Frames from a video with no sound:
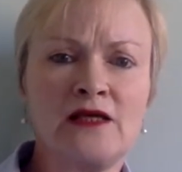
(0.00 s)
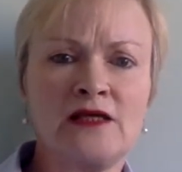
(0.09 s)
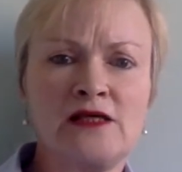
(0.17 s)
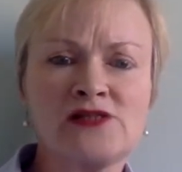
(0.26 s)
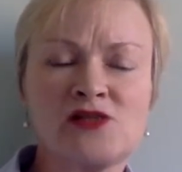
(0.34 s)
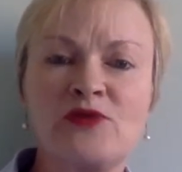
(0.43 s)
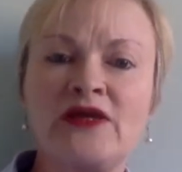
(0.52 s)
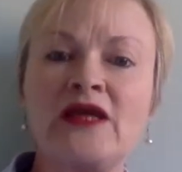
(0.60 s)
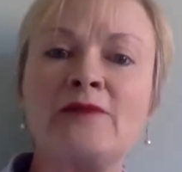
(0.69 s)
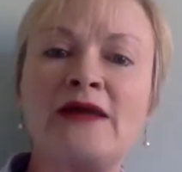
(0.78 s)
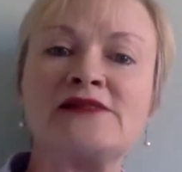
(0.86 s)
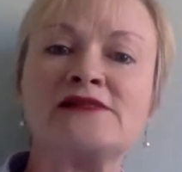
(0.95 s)
So
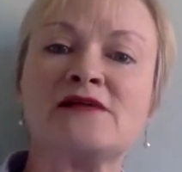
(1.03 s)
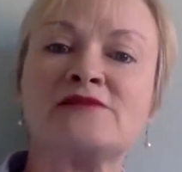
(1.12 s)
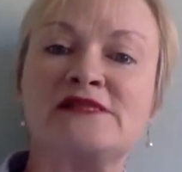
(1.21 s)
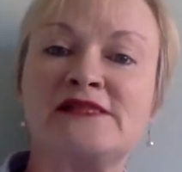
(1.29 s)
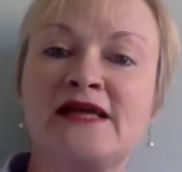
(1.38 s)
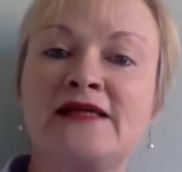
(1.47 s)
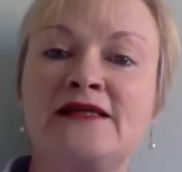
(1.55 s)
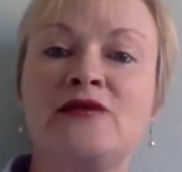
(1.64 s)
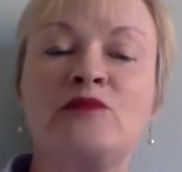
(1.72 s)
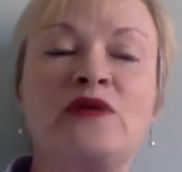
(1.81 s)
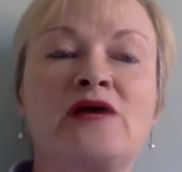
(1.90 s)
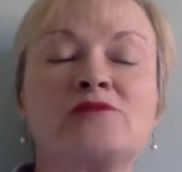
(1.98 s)
bringing matters up to date
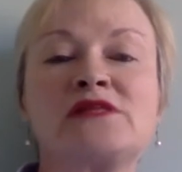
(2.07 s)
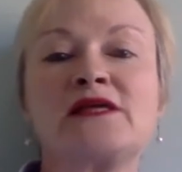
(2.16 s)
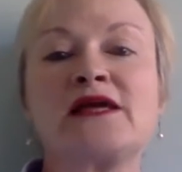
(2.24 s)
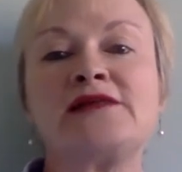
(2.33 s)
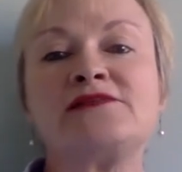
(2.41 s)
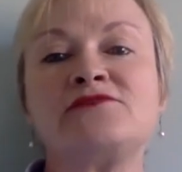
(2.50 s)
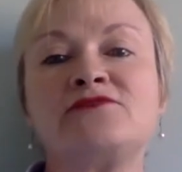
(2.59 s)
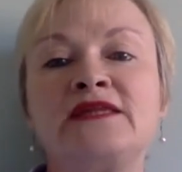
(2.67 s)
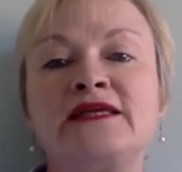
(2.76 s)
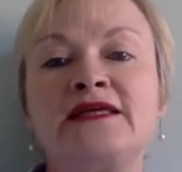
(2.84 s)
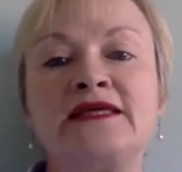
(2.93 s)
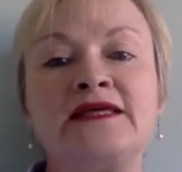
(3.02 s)
then, we come to the case of
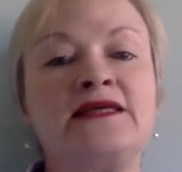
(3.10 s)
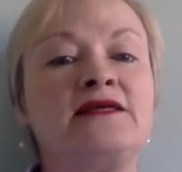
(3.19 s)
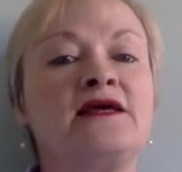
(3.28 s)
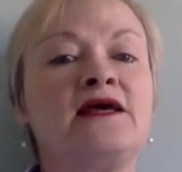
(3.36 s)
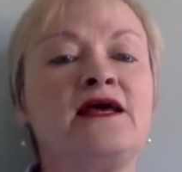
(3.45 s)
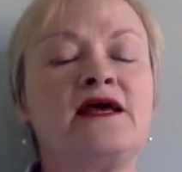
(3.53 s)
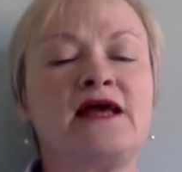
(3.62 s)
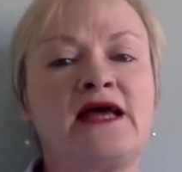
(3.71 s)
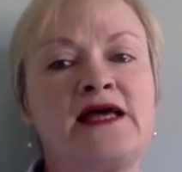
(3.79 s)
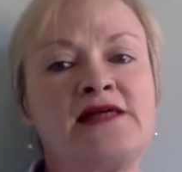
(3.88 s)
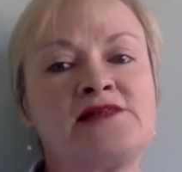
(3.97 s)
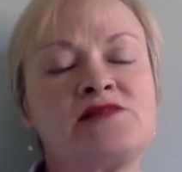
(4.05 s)
Lee
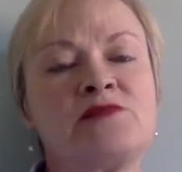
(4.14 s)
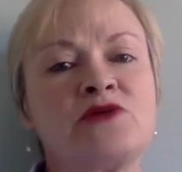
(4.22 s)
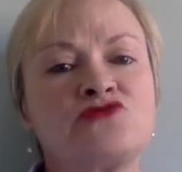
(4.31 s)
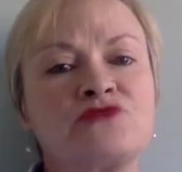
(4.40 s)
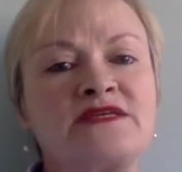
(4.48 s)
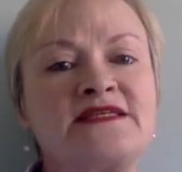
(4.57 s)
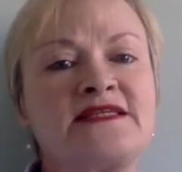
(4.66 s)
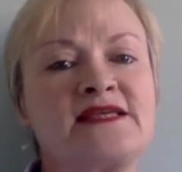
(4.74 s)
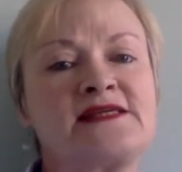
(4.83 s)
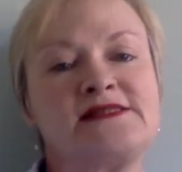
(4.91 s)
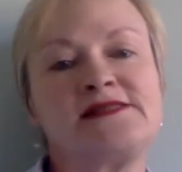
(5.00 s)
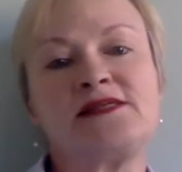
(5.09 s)
as the most recent
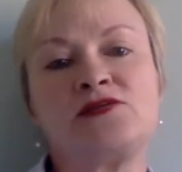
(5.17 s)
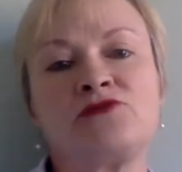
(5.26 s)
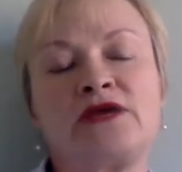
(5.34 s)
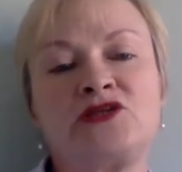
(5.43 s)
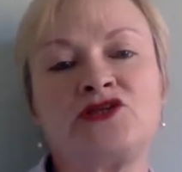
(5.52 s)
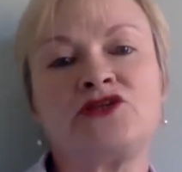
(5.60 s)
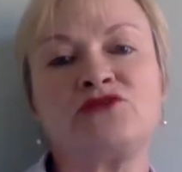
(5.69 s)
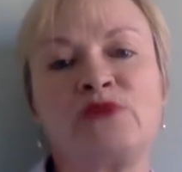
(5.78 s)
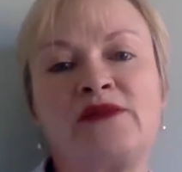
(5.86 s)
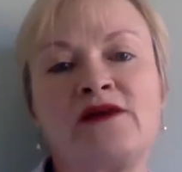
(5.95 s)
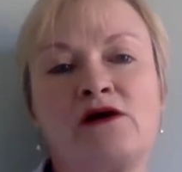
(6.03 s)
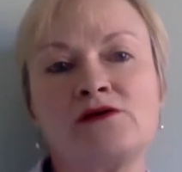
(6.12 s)
consideration of
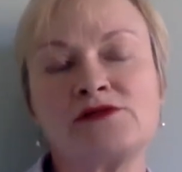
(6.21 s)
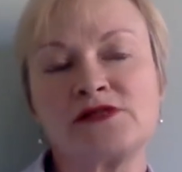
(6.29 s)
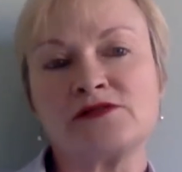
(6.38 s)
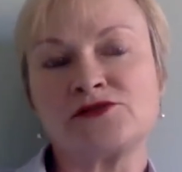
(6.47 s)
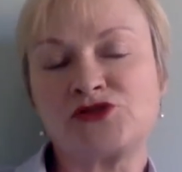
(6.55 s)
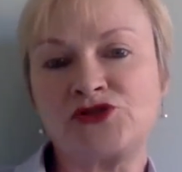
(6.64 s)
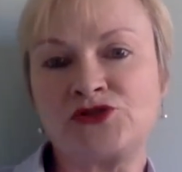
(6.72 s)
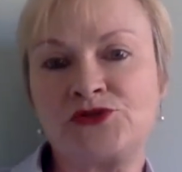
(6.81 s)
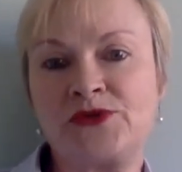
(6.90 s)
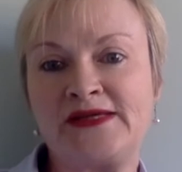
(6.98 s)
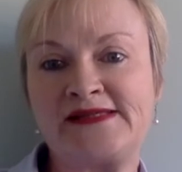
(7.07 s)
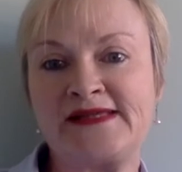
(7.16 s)
whether Article
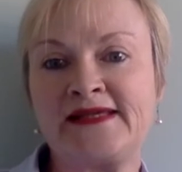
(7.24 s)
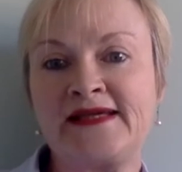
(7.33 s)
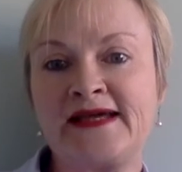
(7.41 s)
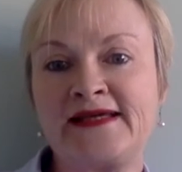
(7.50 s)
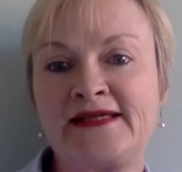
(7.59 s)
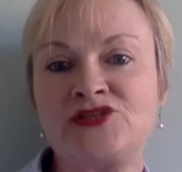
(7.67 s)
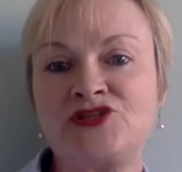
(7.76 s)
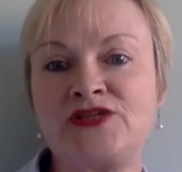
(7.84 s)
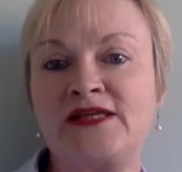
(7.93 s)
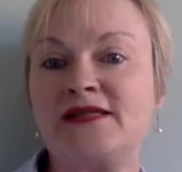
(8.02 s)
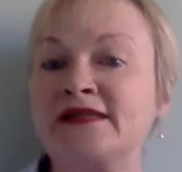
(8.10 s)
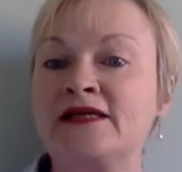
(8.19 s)
2 engaged
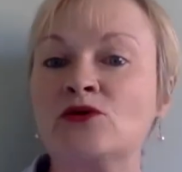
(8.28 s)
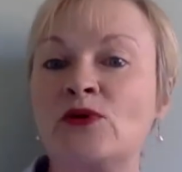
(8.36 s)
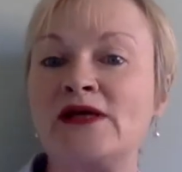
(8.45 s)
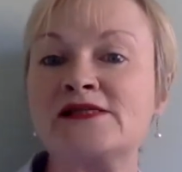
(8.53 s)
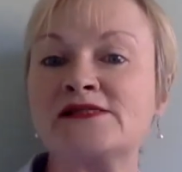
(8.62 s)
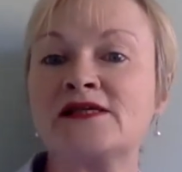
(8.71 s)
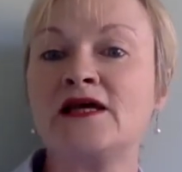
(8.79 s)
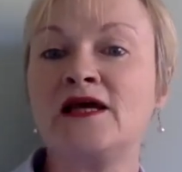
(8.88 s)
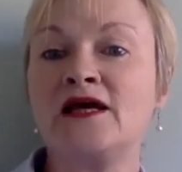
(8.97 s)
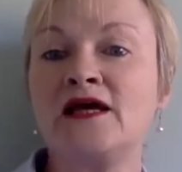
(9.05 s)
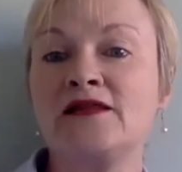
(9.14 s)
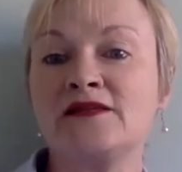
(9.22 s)
in an inquest
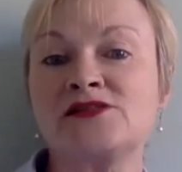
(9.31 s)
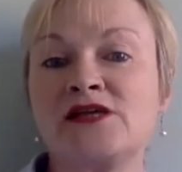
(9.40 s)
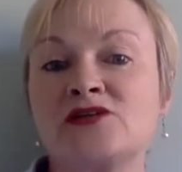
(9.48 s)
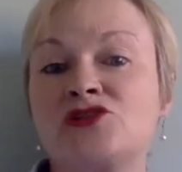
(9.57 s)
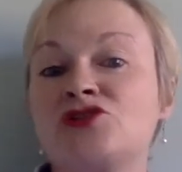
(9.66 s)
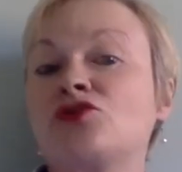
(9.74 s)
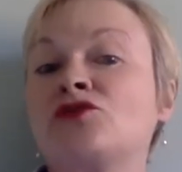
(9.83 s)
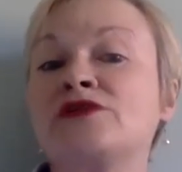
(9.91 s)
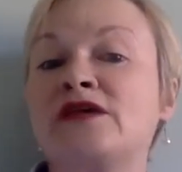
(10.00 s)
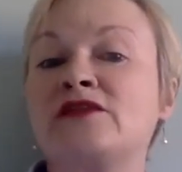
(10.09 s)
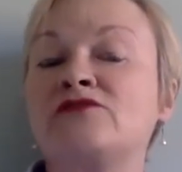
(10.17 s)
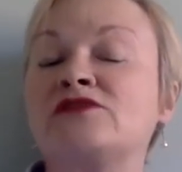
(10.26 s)
that touches on the
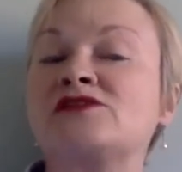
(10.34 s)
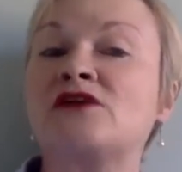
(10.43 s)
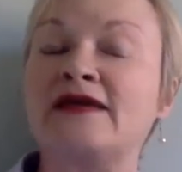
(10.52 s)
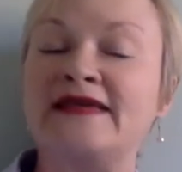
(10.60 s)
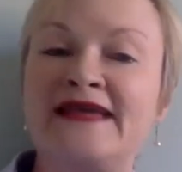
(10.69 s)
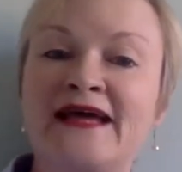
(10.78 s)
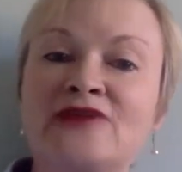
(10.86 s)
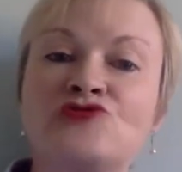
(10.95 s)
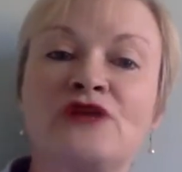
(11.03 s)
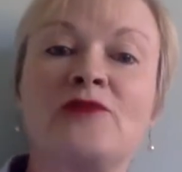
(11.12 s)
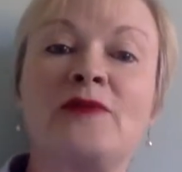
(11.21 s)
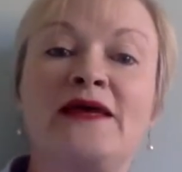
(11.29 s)
death of a
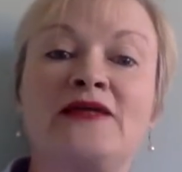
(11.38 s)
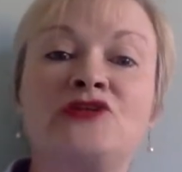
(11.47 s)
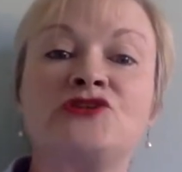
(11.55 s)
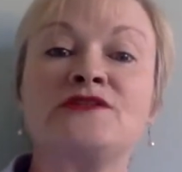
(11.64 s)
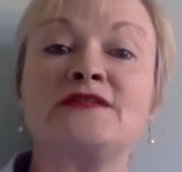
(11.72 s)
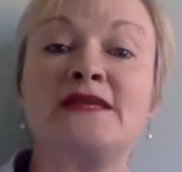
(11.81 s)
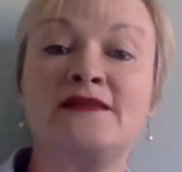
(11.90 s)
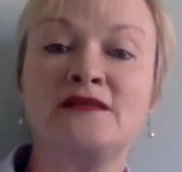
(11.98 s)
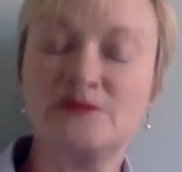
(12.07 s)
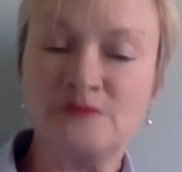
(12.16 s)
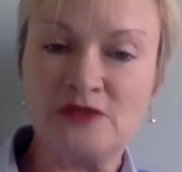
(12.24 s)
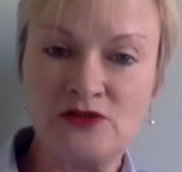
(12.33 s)
psychiatric patient in the
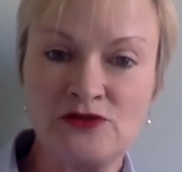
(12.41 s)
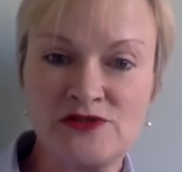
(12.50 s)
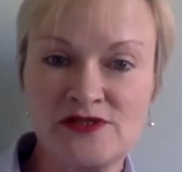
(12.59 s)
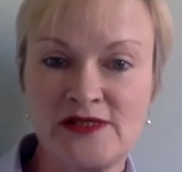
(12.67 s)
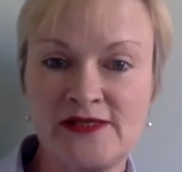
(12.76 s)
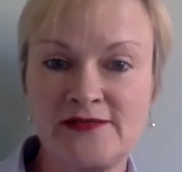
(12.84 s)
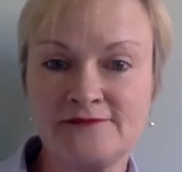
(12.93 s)
community.